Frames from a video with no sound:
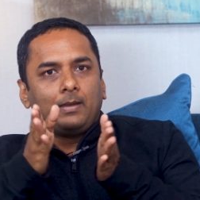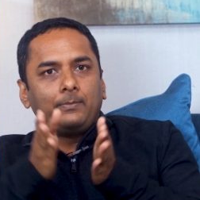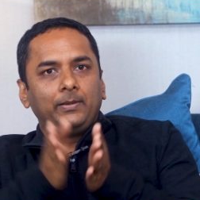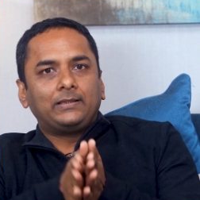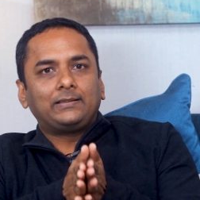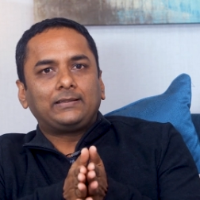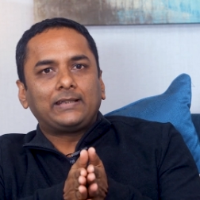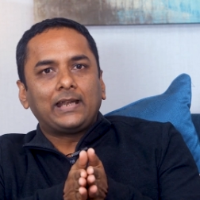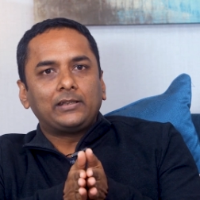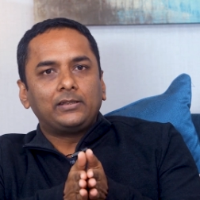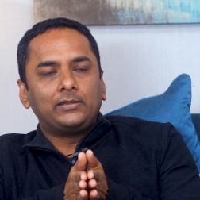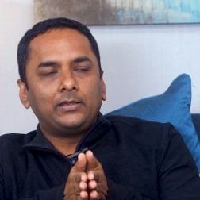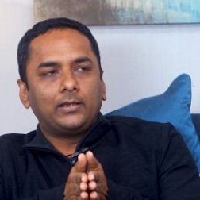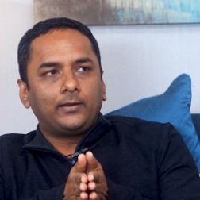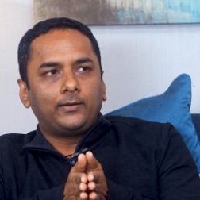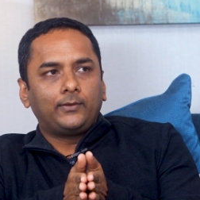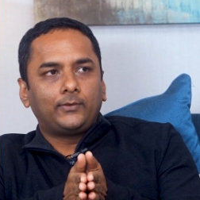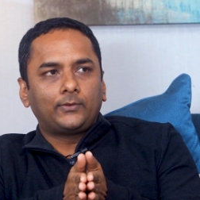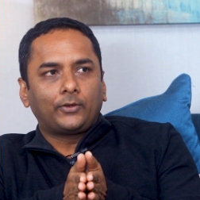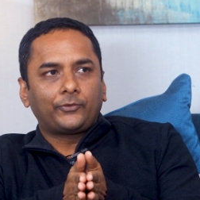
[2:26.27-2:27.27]
maybe ten
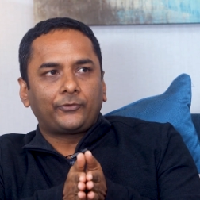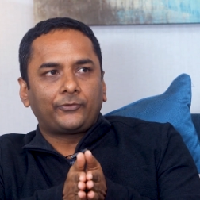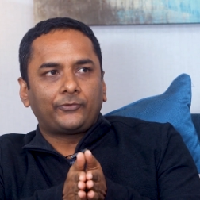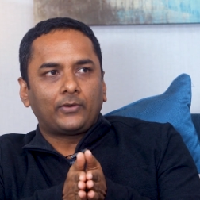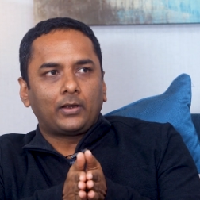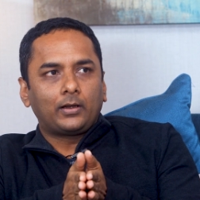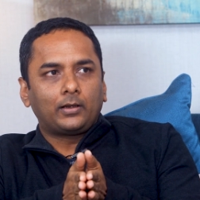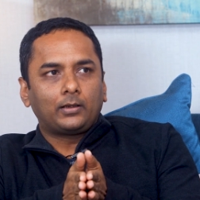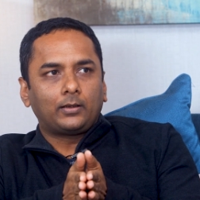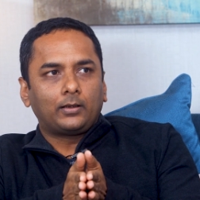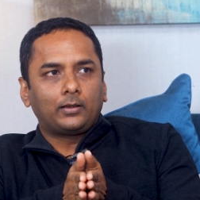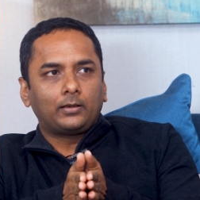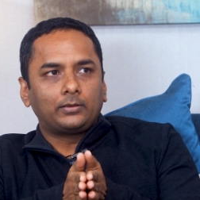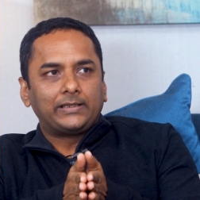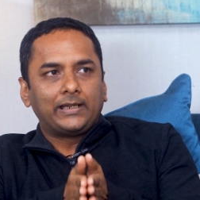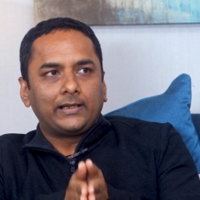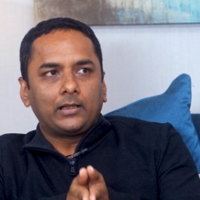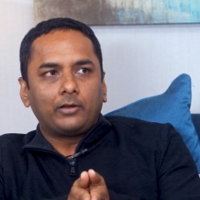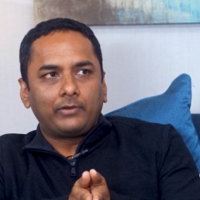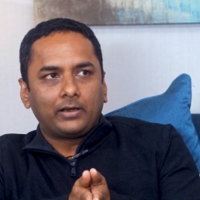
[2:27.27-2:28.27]
years of
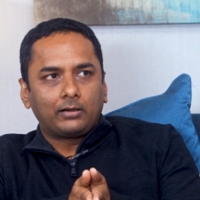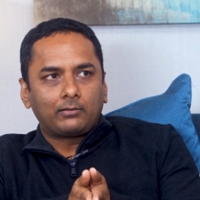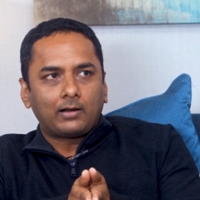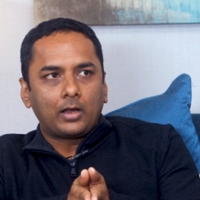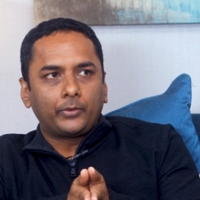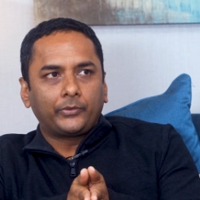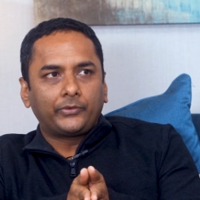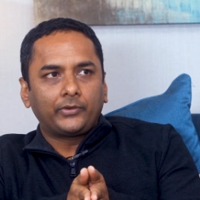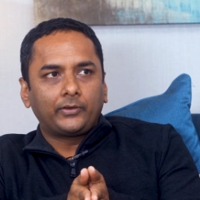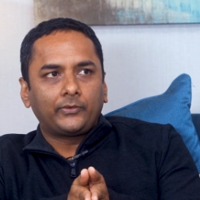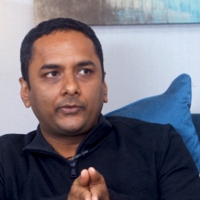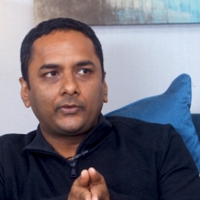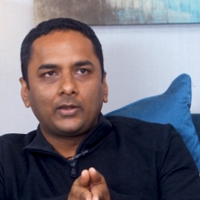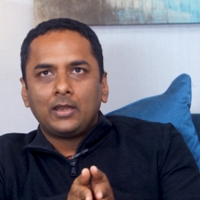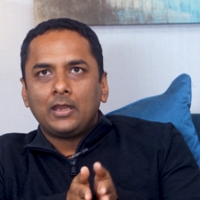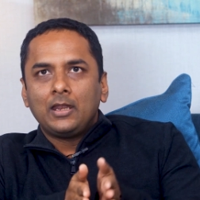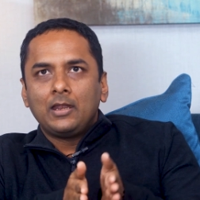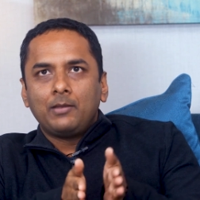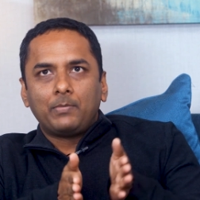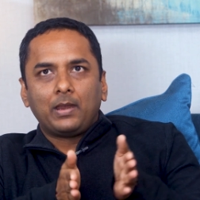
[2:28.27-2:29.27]
uh, data
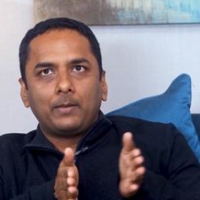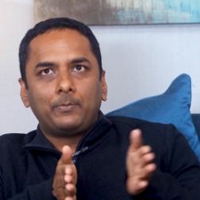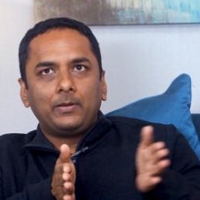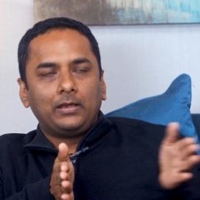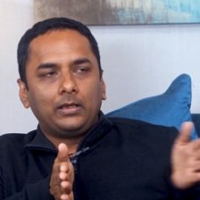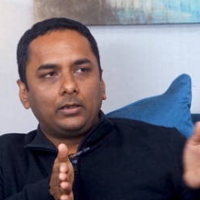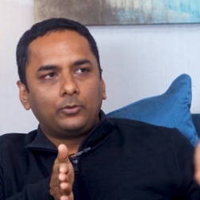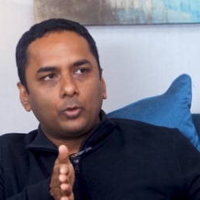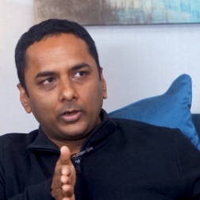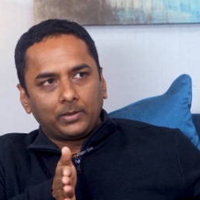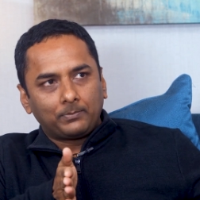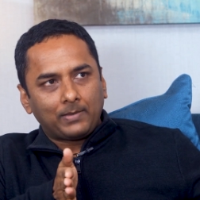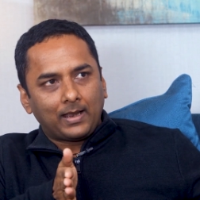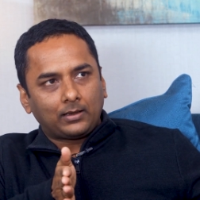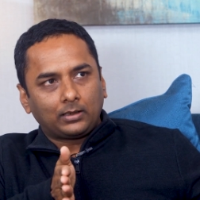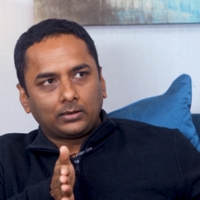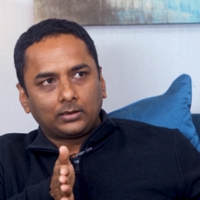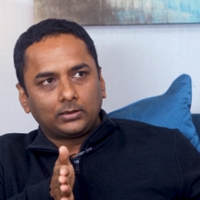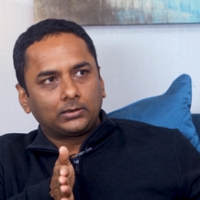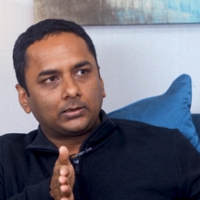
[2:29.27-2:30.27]
warehouses. Maybe going
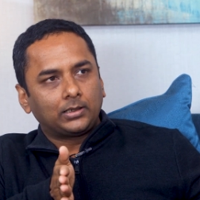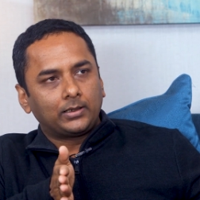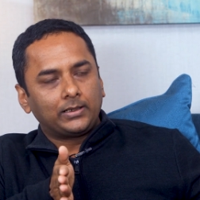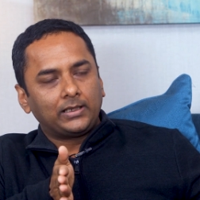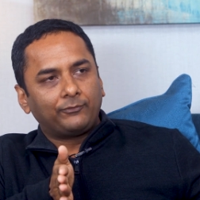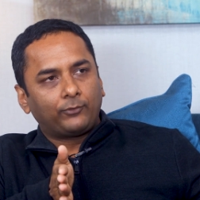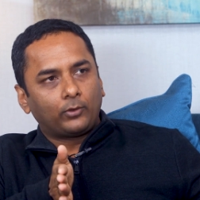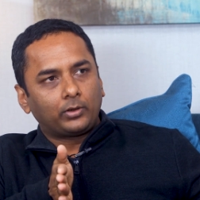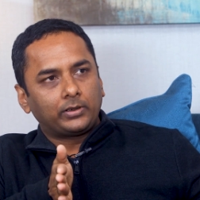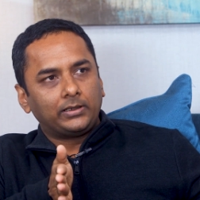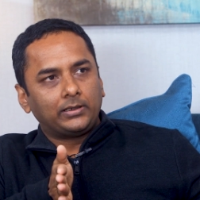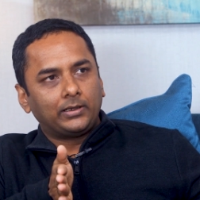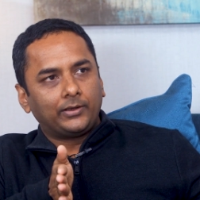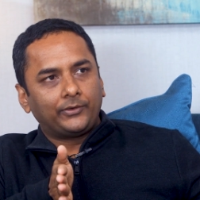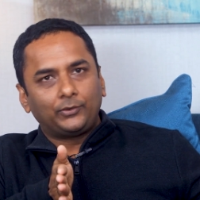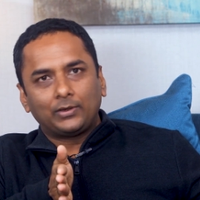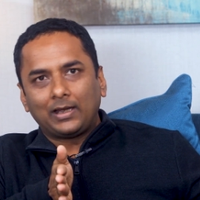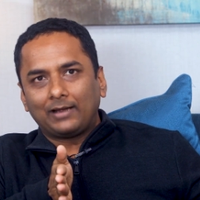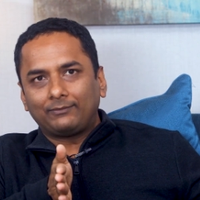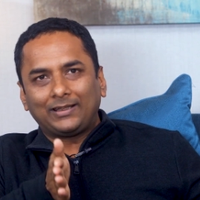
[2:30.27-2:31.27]
back another thirty, forty
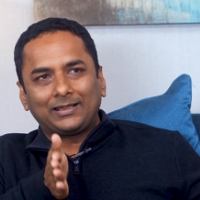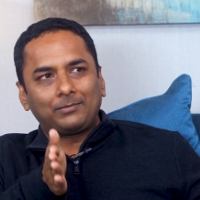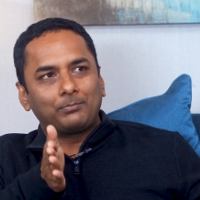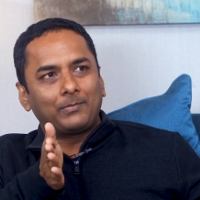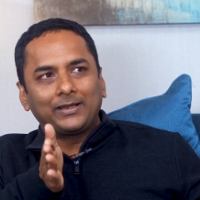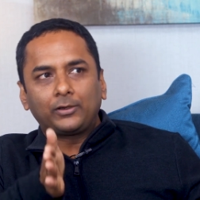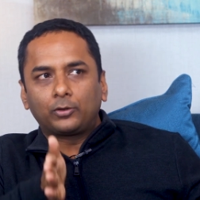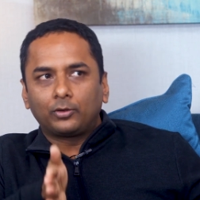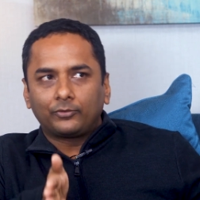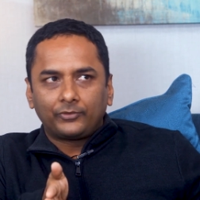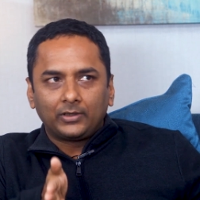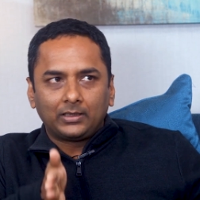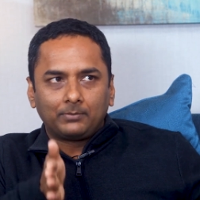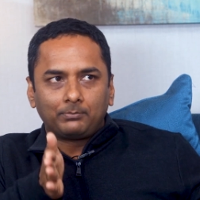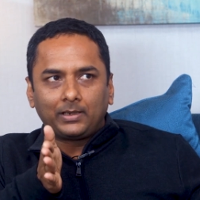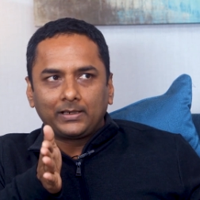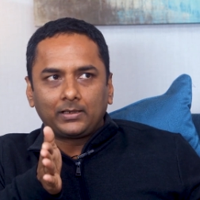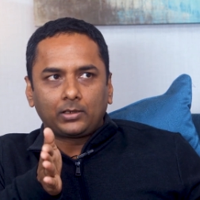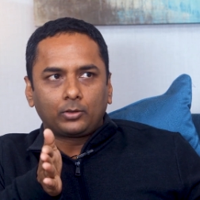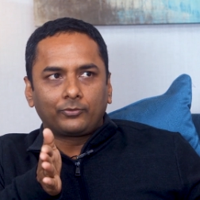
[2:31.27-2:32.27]
years, you have like
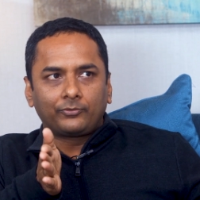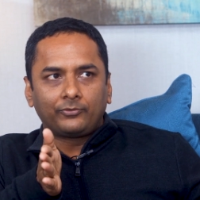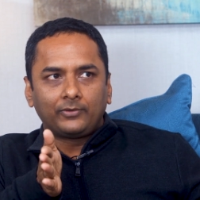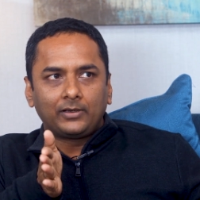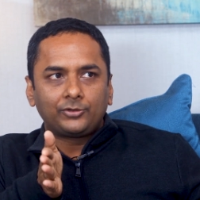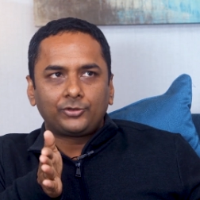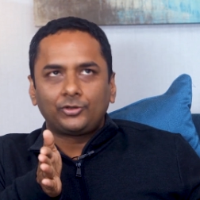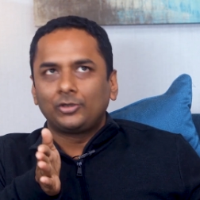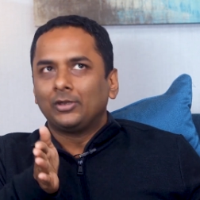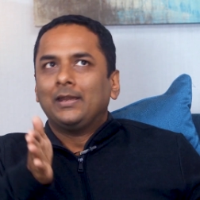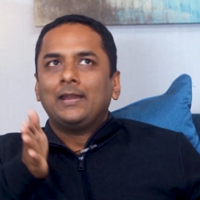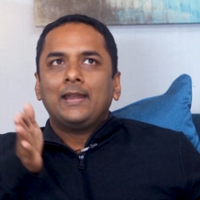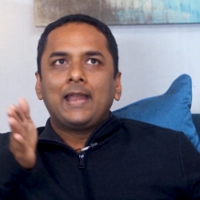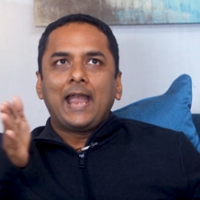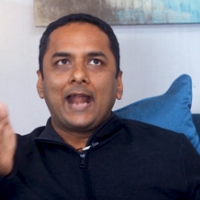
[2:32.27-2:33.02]
microfilm, microfiche.